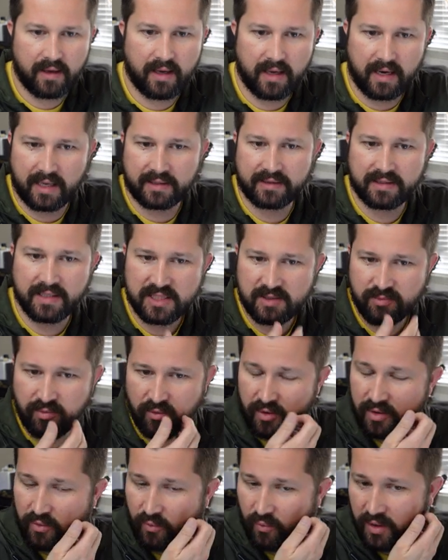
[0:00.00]
And at this
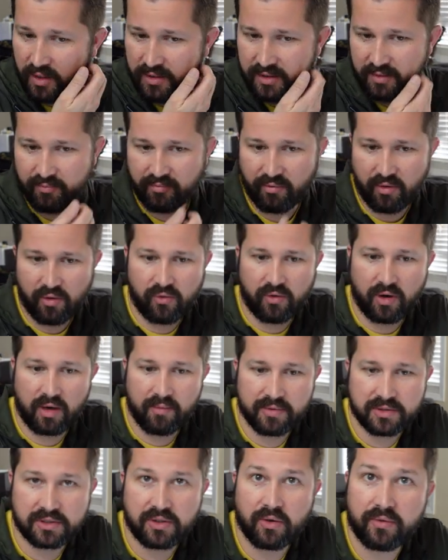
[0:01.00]
point, what the
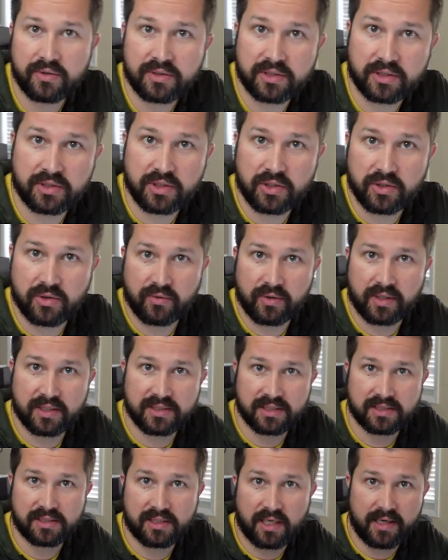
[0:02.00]
program is going to do
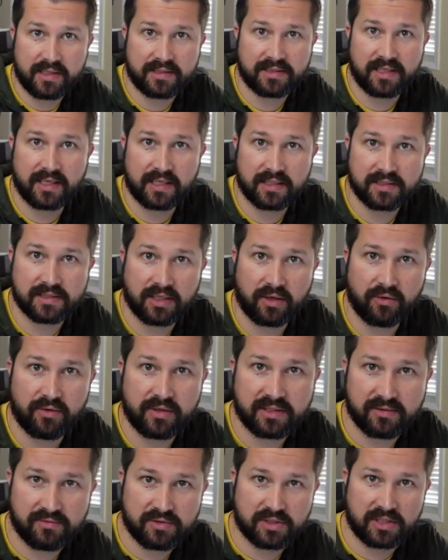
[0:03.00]
is it's going to take a
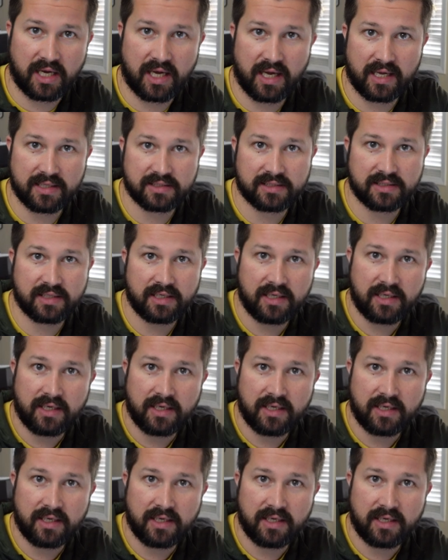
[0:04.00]
series of shots